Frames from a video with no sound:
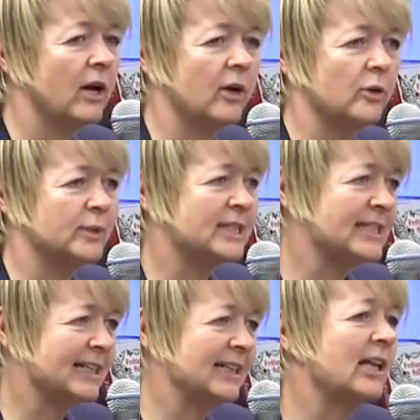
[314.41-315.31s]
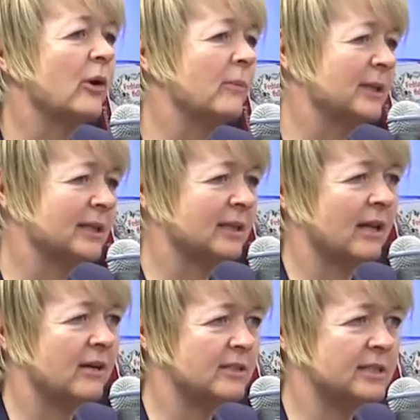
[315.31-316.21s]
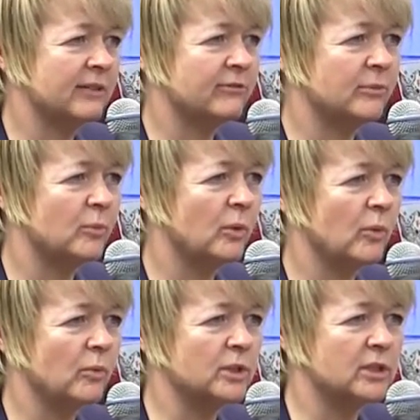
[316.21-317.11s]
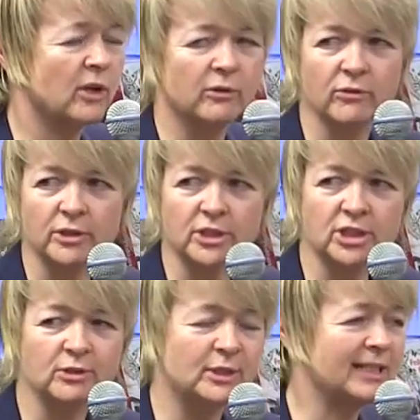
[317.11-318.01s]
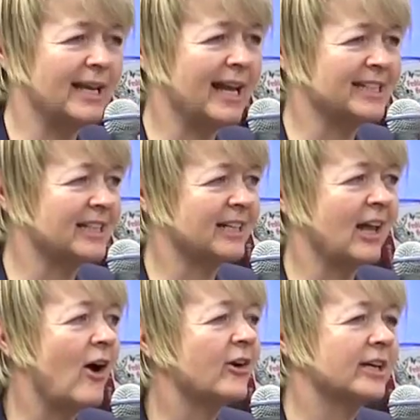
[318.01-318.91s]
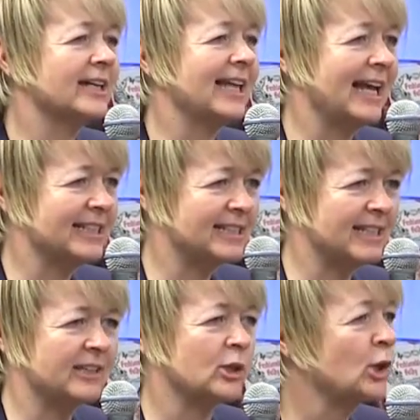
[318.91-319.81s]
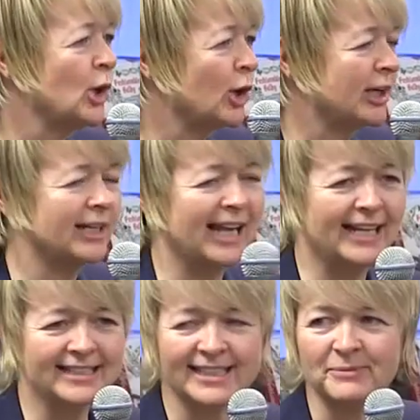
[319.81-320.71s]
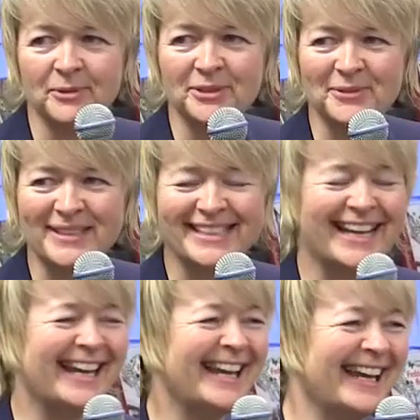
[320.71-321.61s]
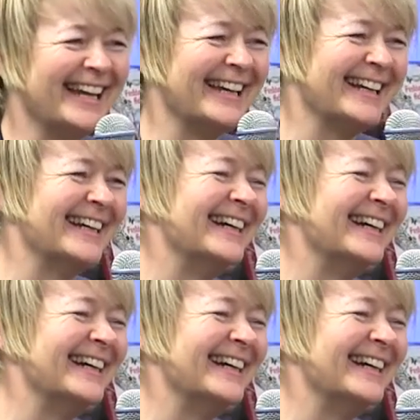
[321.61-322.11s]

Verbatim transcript: Uh, who are distinctly lower middle class. They're from what was known rather snootily as the clerk class, the clerk class, I suppose you would clerk. say here.